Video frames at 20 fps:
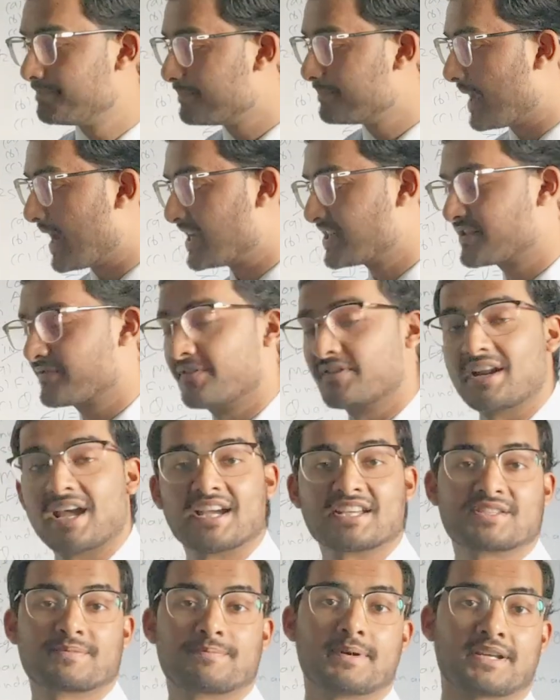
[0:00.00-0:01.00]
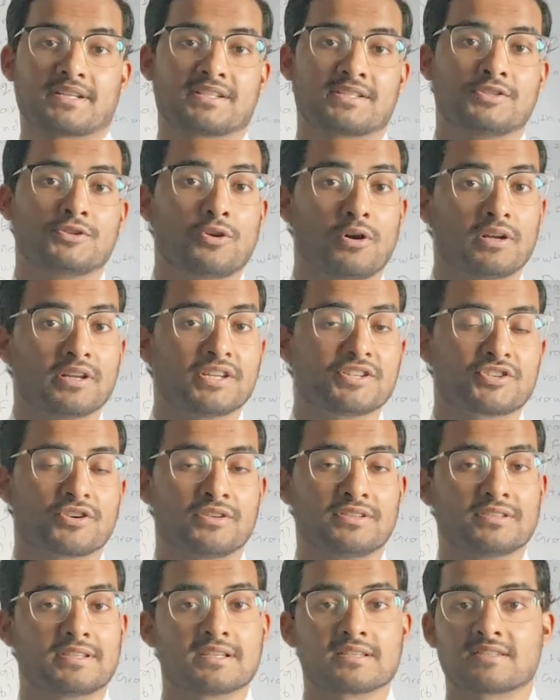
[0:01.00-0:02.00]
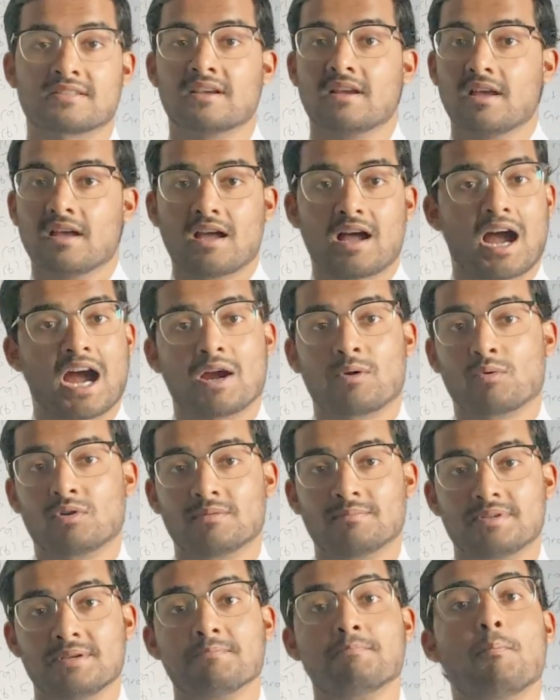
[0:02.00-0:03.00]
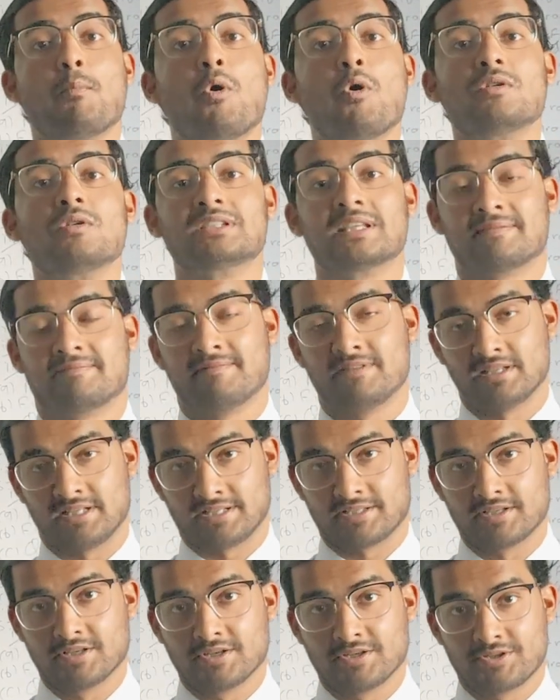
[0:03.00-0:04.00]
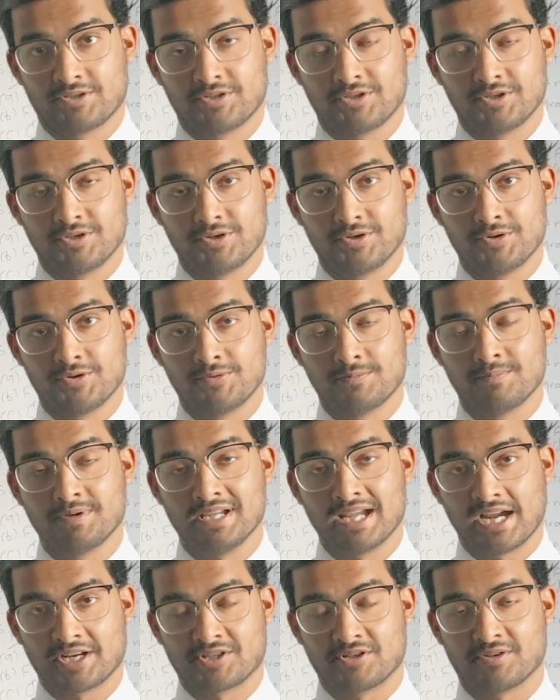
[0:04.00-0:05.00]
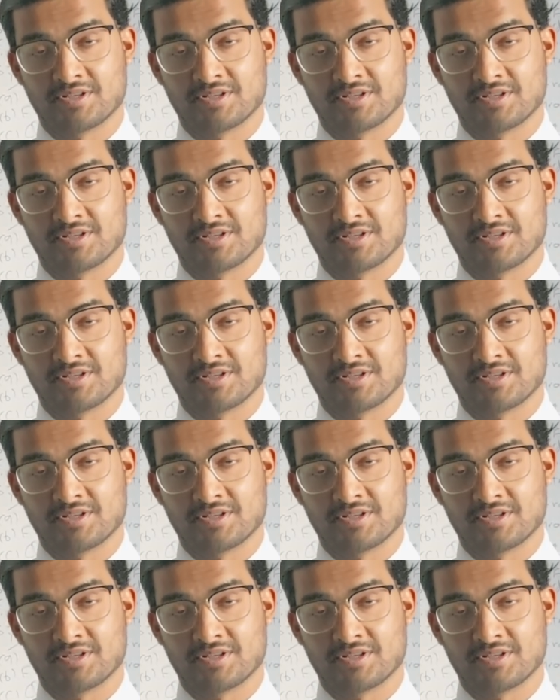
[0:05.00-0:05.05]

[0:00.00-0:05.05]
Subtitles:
hedge fund aspect knowledge in this. I will be more than willing to be at your